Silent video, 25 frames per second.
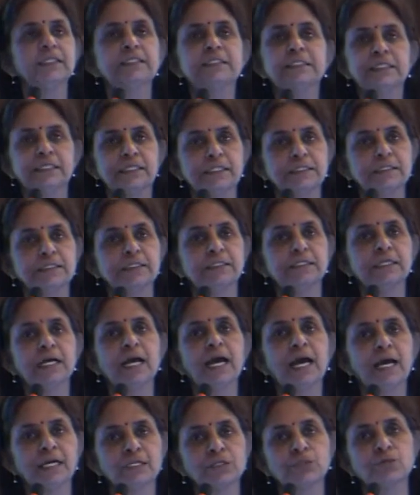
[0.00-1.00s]
citizen
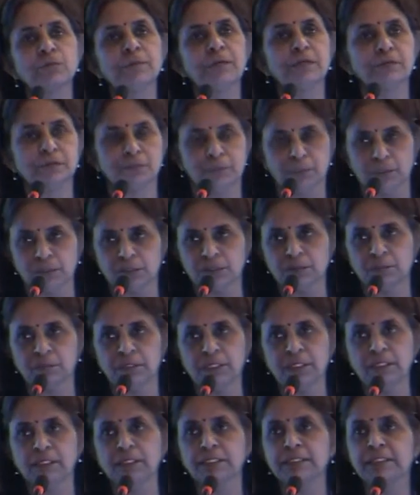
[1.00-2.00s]
has to be
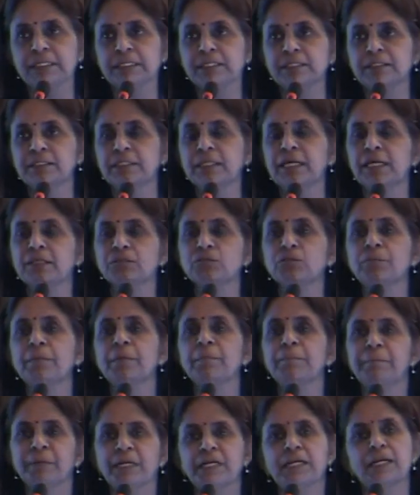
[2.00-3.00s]
responsible and the citizen has to be
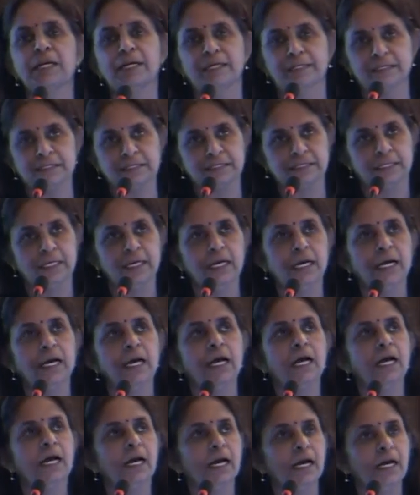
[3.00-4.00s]
penalized
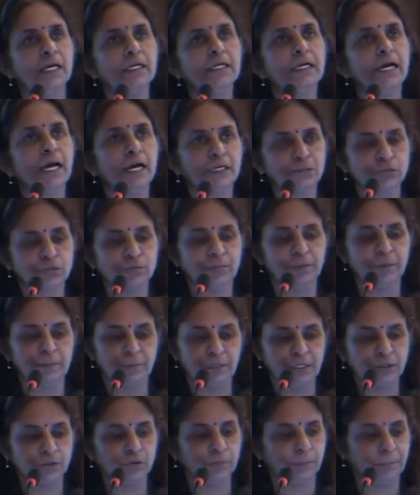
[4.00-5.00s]
and has to be
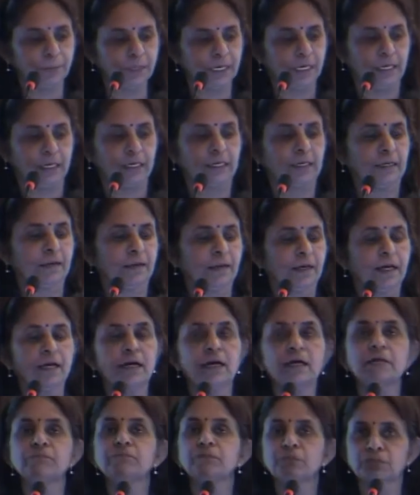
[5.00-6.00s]
made to pay.
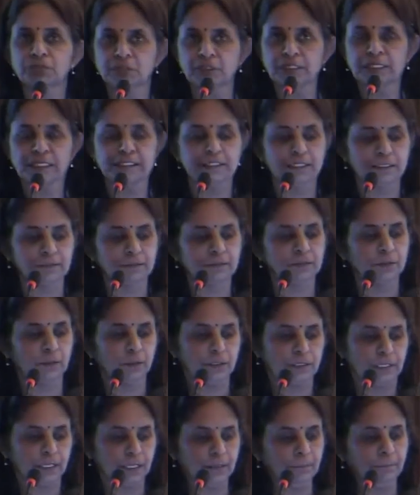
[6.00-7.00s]
Unfortunately, that's
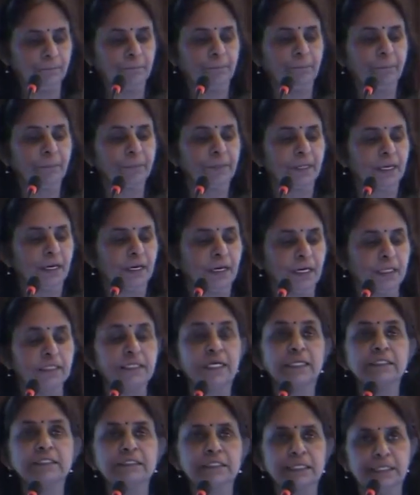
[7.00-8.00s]
not there. And
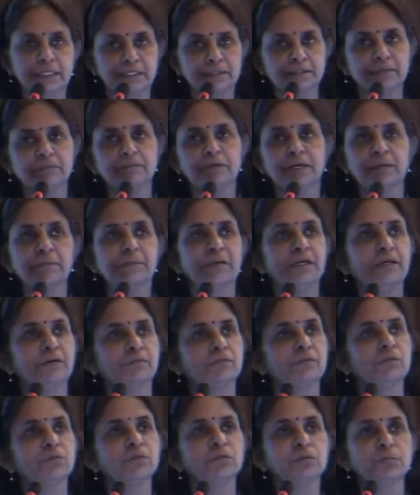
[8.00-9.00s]
that's the reason why many of
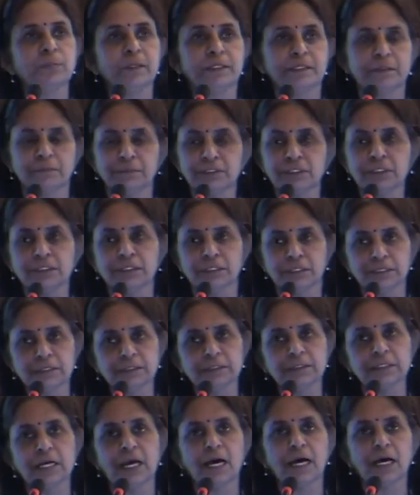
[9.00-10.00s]
the municipal
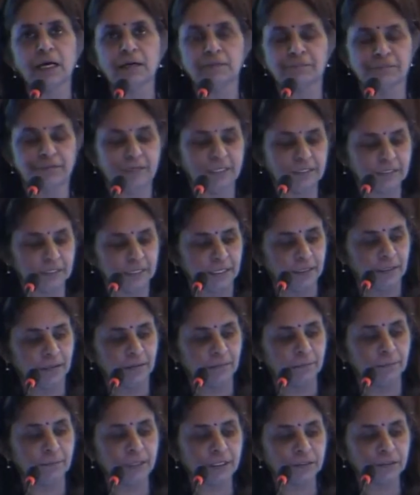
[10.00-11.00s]
commissioners are
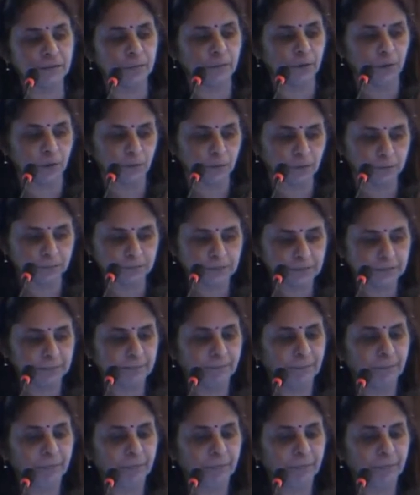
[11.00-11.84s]
facing major problems.